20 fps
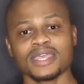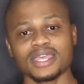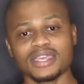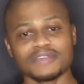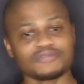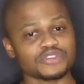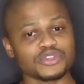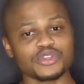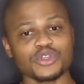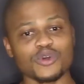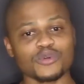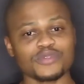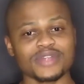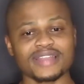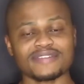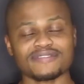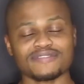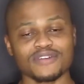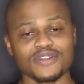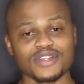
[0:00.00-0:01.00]
if you know
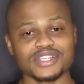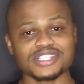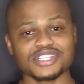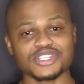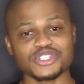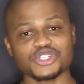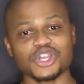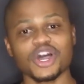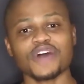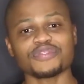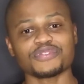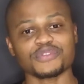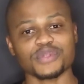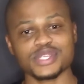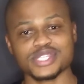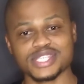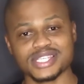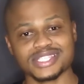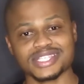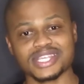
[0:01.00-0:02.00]
that verse in John three
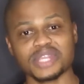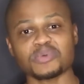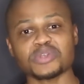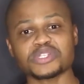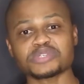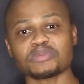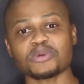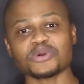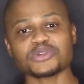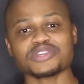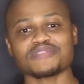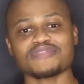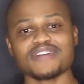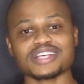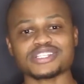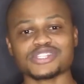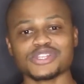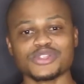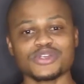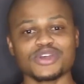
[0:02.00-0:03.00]
sixteen, which most of
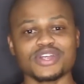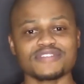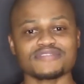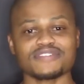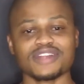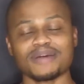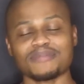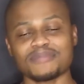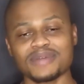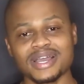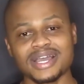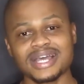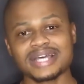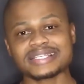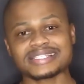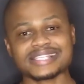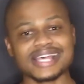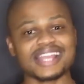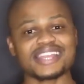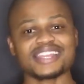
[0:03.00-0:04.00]
us learn from
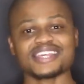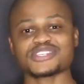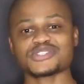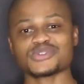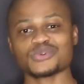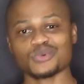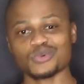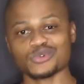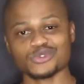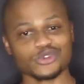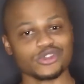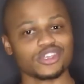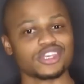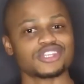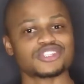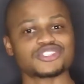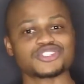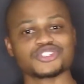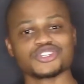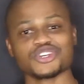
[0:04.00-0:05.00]
Sunday schools or
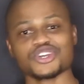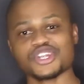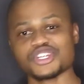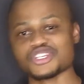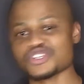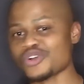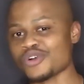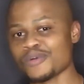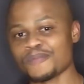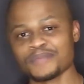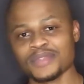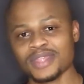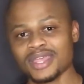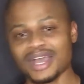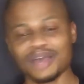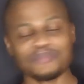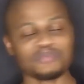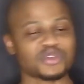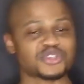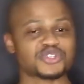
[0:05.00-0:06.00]
kids' church, or
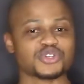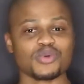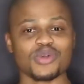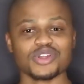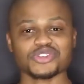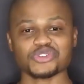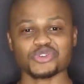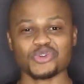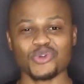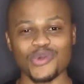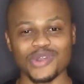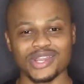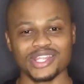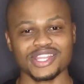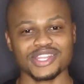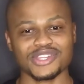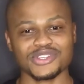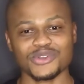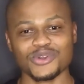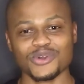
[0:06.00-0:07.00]
I'm not sure what you call it
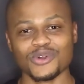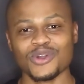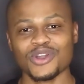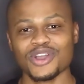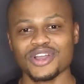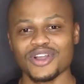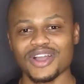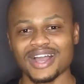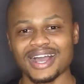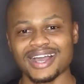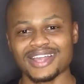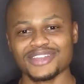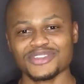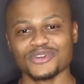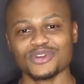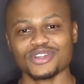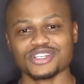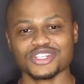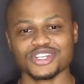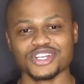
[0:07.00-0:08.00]
in your uh,
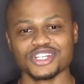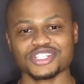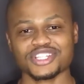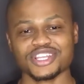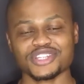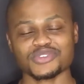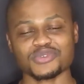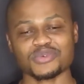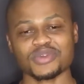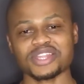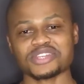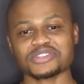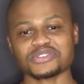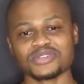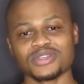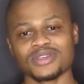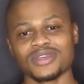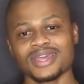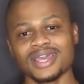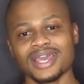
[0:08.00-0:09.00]
your church that you went
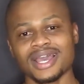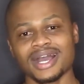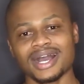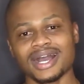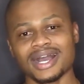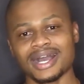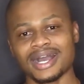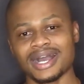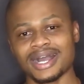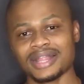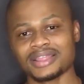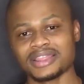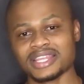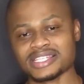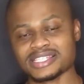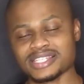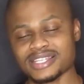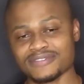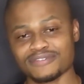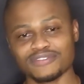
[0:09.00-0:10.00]
to. Uh,
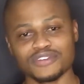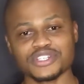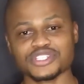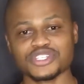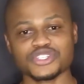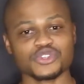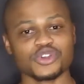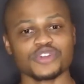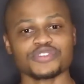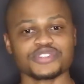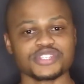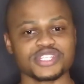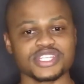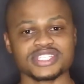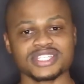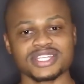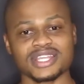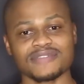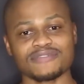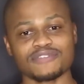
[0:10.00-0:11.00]
there's the verse in John three
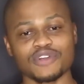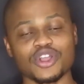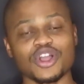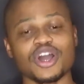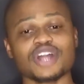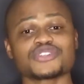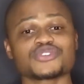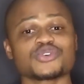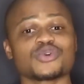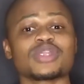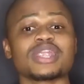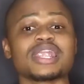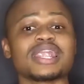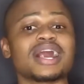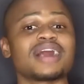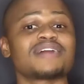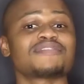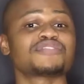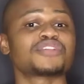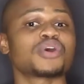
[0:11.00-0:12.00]
sixteen, for God so
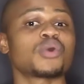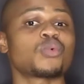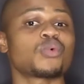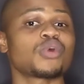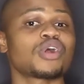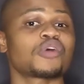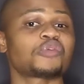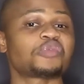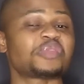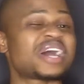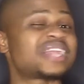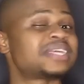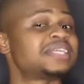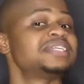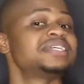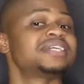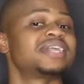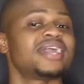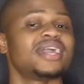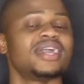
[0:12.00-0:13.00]
loved the world that
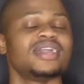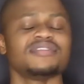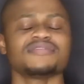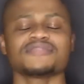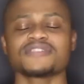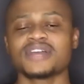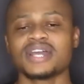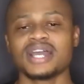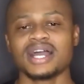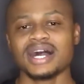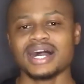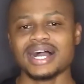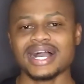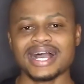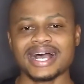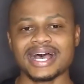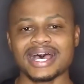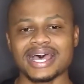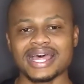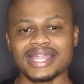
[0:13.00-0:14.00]
he gave.
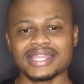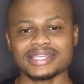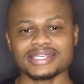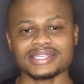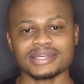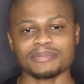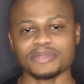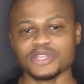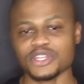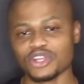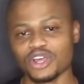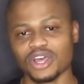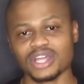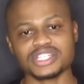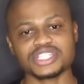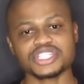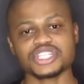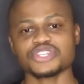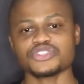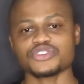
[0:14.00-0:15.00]
And I mean, it
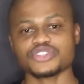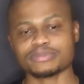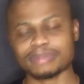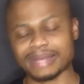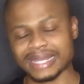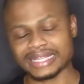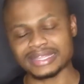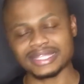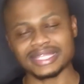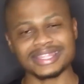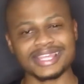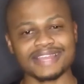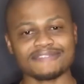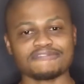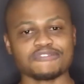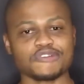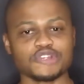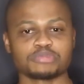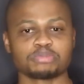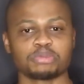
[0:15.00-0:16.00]
continues, but I think that
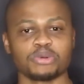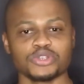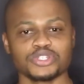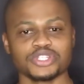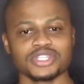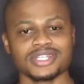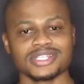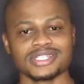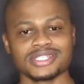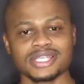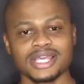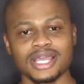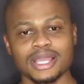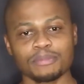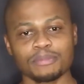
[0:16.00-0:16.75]
first portion is